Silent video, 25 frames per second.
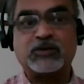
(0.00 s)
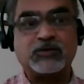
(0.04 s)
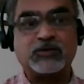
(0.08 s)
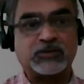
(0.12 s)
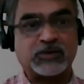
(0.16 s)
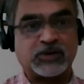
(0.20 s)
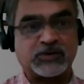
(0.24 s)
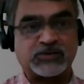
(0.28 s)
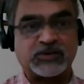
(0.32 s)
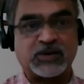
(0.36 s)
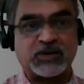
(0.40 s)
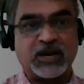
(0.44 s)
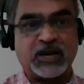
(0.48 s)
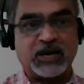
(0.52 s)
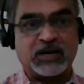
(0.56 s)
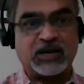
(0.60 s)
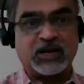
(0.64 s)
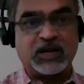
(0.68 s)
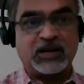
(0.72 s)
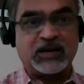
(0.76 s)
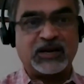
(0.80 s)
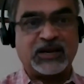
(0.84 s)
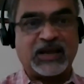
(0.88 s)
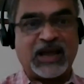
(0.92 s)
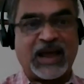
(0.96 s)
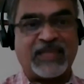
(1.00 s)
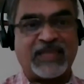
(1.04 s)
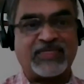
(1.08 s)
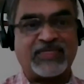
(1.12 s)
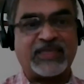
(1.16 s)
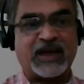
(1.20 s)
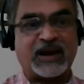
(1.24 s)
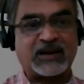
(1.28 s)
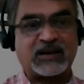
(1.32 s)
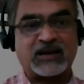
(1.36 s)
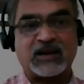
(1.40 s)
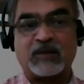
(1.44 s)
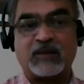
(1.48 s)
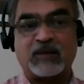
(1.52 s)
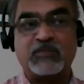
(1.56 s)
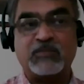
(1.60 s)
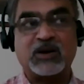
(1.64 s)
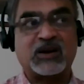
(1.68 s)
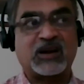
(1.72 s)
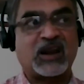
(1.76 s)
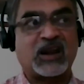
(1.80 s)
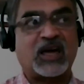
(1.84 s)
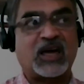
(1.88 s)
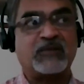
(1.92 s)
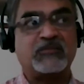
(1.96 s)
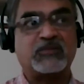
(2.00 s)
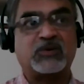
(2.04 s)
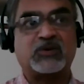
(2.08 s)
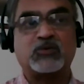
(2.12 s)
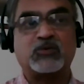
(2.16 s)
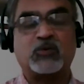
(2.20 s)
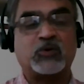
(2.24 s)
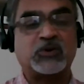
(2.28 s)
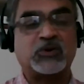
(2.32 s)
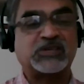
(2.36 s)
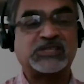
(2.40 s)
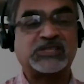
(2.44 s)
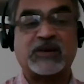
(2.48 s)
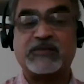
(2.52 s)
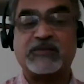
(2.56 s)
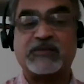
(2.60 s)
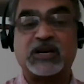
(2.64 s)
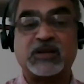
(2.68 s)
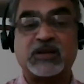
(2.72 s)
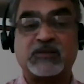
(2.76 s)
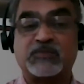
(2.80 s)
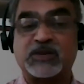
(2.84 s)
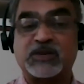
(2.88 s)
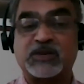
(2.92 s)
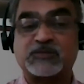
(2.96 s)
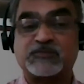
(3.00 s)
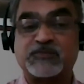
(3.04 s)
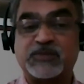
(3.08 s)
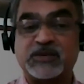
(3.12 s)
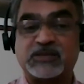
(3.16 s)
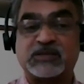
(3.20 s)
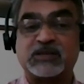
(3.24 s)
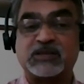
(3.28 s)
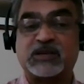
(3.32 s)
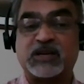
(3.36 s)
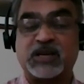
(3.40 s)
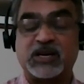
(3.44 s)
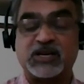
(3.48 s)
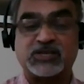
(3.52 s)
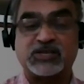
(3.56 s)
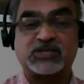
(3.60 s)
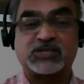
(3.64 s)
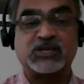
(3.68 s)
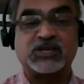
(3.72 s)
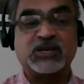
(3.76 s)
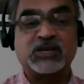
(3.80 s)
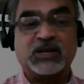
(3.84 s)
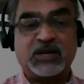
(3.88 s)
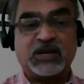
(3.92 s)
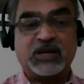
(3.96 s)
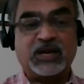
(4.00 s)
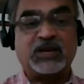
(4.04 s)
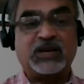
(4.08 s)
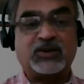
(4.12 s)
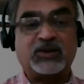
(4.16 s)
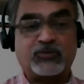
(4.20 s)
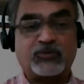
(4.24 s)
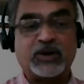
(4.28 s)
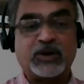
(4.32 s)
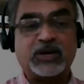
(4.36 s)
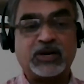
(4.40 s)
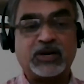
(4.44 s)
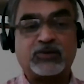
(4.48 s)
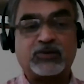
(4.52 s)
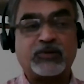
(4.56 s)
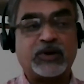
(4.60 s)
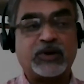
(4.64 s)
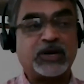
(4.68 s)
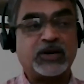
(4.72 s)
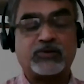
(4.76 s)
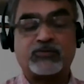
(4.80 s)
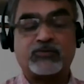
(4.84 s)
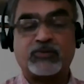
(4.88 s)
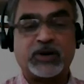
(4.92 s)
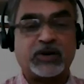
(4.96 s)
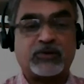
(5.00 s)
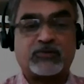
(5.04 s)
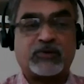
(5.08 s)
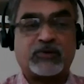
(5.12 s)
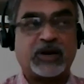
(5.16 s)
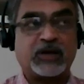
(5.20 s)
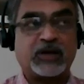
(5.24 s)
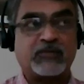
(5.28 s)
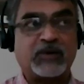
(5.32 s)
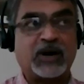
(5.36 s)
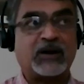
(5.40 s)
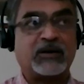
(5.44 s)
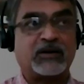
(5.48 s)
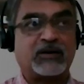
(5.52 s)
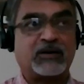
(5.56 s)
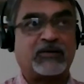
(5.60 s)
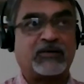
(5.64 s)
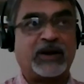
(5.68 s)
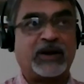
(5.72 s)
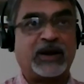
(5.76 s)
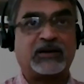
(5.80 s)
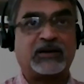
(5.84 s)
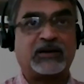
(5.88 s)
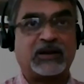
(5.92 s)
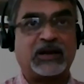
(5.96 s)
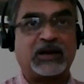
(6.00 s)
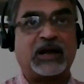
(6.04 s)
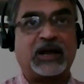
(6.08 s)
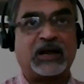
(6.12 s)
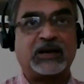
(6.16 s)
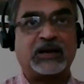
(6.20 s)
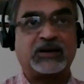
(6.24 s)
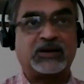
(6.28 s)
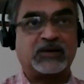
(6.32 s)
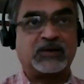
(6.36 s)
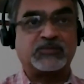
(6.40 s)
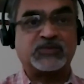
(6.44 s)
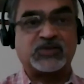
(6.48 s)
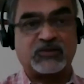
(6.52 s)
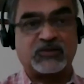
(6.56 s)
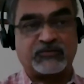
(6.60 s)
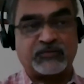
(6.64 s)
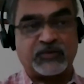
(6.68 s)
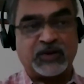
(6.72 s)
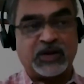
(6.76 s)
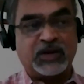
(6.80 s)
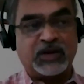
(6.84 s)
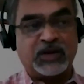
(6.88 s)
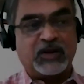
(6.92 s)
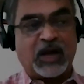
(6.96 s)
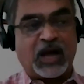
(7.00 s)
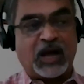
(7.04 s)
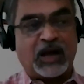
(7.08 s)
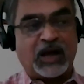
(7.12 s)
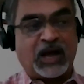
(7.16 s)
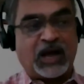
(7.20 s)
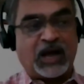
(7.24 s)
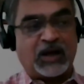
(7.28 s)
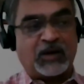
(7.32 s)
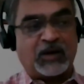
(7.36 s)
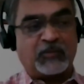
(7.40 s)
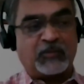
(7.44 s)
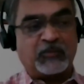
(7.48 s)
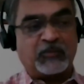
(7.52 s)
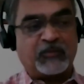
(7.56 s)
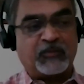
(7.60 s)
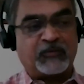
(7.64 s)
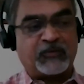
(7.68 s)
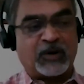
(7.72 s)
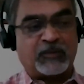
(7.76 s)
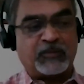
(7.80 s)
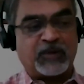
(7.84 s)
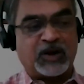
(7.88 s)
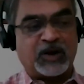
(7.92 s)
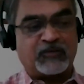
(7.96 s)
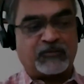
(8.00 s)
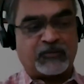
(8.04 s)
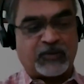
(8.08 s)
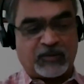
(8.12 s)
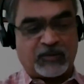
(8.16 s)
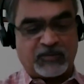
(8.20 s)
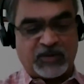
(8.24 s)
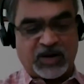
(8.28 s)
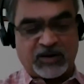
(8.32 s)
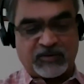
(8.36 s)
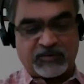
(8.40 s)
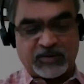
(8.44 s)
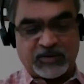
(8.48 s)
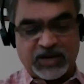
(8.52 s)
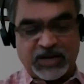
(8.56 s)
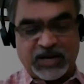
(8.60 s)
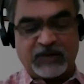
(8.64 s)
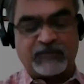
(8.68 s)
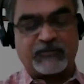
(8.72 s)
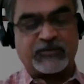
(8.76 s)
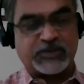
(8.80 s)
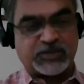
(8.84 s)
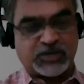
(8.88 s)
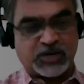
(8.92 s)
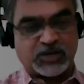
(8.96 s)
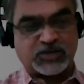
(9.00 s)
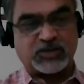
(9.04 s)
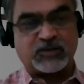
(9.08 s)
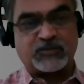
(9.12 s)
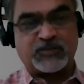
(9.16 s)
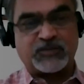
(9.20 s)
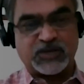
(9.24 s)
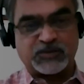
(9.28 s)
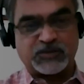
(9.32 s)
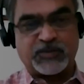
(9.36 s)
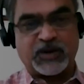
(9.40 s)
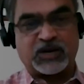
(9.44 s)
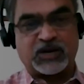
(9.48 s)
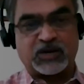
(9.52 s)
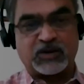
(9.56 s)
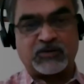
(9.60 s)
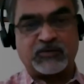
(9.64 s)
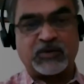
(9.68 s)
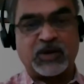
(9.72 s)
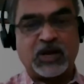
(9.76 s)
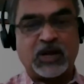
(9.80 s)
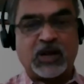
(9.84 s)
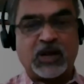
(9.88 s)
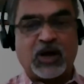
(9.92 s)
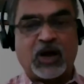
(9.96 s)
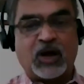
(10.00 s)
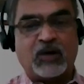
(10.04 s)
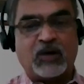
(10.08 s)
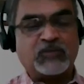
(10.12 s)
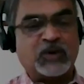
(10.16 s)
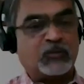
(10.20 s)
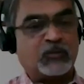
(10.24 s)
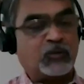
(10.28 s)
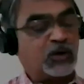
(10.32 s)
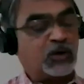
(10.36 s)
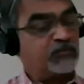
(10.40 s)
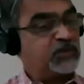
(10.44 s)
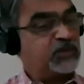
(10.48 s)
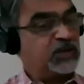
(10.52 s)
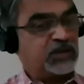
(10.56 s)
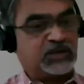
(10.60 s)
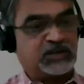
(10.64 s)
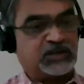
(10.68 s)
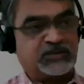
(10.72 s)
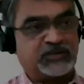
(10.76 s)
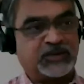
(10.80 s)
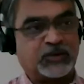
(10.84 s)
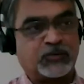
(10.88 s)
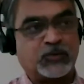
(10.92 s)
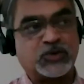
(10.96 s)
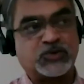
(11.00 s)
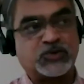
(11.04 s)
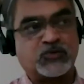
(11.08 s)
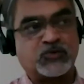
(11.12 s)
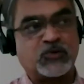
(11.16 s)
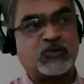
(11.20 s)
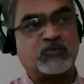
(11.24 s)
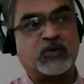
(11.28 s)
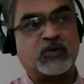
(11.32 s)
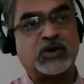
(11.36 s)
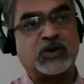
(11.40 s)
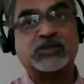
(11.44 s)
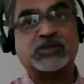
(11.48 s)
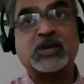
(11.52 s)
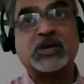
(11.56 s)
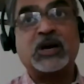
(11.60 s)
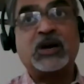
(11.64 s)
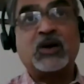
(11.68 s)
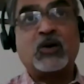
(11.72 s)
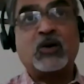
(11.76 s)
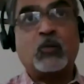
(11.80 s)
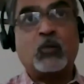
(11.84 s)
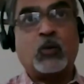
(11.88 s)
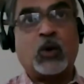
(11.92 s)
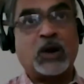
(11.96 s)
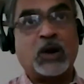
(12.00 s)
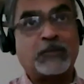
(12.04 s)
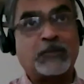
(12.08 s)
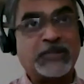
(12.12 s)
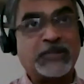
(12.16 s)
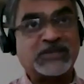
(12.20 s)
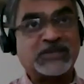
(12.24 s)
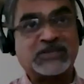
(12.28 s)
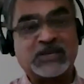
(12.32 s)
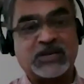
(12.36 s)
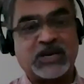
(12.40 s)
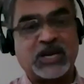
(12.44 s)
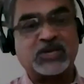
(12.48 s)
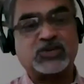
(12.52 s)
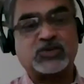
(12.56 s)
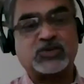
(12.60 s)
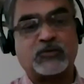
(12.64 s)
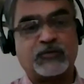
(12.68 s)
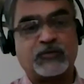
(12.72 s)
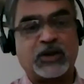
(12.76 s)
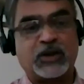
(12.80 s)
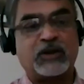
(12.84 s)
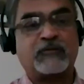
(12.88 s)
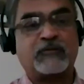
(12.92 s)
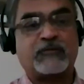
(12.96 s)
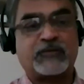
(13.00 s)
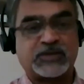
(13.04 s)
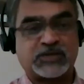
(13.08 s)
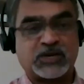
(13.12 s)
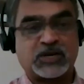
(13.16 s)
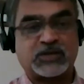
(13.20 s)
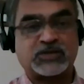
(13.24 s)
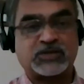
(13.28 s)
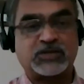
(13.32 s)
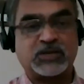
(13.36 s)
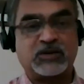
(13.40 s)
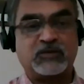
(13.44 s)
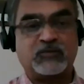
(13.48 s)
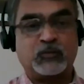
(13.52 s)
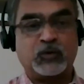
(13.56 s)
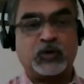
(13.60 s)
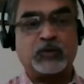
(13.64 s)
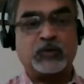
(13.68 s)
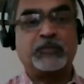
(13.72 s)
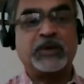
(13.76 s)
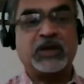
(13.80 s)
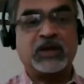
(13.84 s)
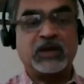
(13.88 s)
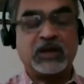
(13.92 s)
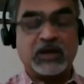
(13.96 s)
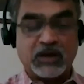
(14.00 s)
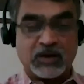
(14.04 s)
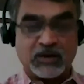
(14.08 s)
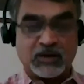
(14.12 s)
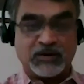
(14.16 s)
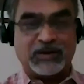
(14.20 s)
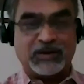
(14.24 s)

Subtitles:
2018, and that number climbed to over 70+% in 2020, 2021, right? In terms of from a infrastructure perspective, the question was, what percentage of your infrastructure would be